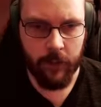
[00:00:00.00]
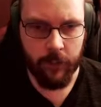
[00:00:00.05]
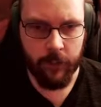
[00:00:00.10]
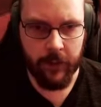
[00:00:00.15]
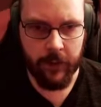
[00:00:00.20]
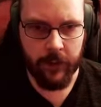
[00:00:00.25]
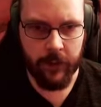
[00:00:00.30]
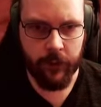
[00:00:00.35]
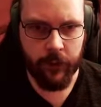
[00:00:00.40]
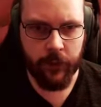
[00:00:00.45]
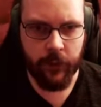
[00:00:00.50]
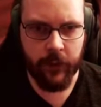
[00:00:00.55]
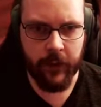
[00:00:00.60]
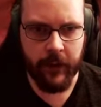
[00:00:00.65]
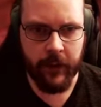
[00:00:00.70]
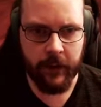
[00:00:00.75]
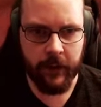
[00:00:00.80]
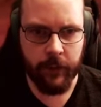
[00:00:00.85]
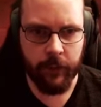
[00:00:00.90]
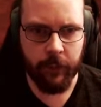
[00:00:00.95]
I mean, I could
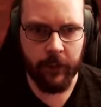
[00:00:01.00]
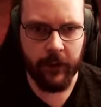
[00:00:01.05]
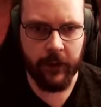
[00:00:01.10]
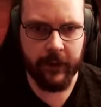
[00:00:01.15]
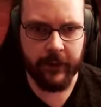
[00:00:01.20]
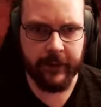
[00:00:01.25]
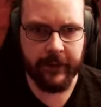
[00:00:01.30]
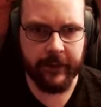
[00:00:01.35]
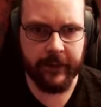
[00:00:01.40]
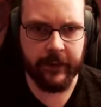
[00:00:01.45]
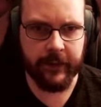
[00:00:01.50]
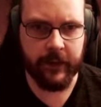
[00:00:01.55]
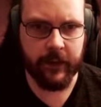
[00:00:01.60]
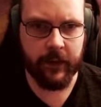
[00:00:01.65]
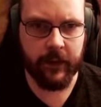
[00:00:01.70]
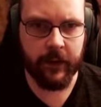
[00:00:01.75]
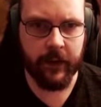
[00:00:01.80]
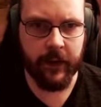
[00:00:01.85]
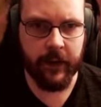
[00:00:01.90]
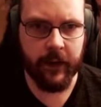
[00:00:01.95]
kill the bosses
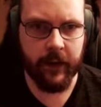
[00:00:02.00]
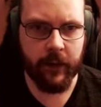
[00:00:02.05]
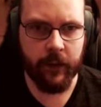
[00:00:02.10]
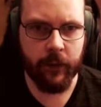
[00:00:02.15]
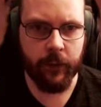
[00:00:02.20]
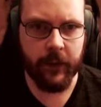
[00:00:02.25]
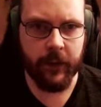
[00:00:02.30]
that are here,